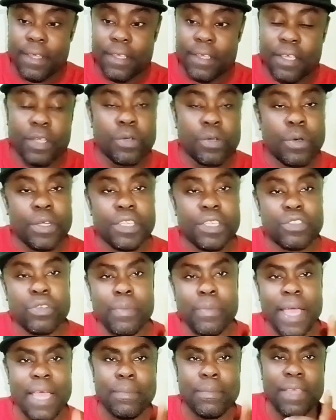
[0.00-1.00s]
You know what this
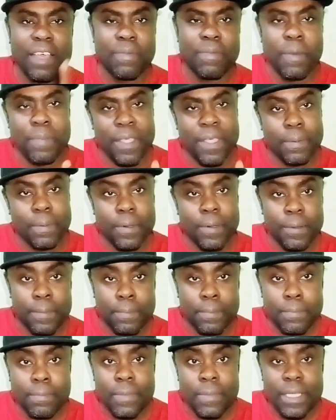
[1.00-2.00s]
reminds me of,
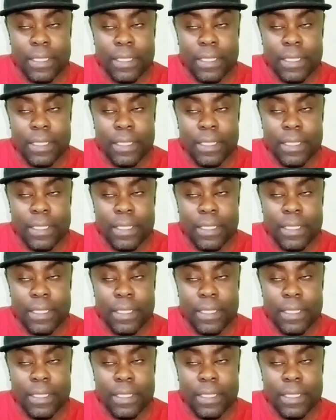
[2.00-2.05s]
people?